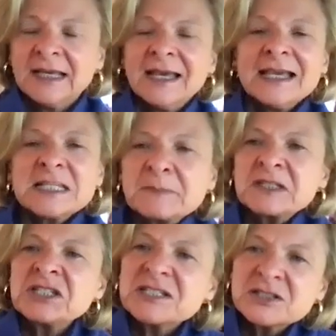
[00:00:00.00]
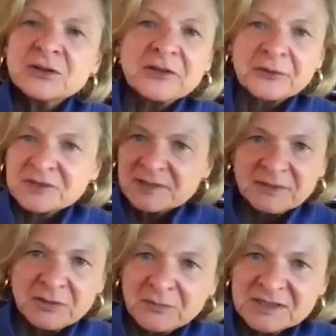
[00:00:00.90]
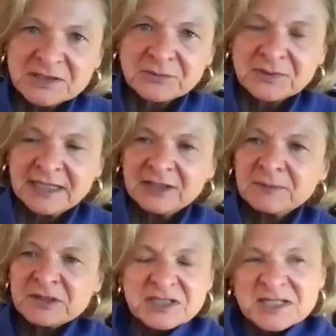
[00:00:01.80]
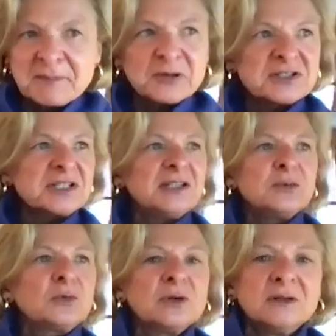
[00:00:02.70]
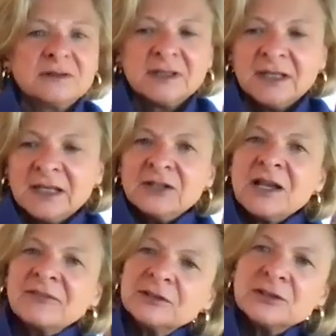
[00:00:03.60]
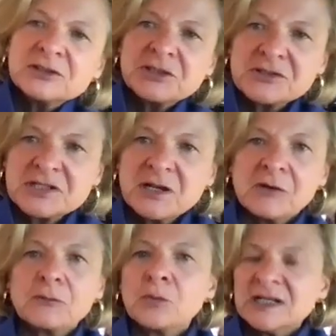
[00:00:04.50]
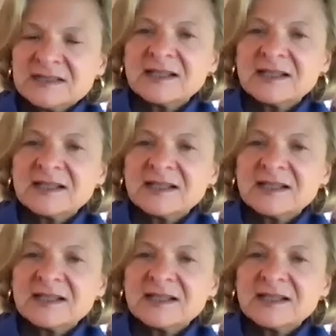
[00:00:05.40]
especially as an author or somebody who wants to write. We're just a person in the world. You have to look to yourself. What did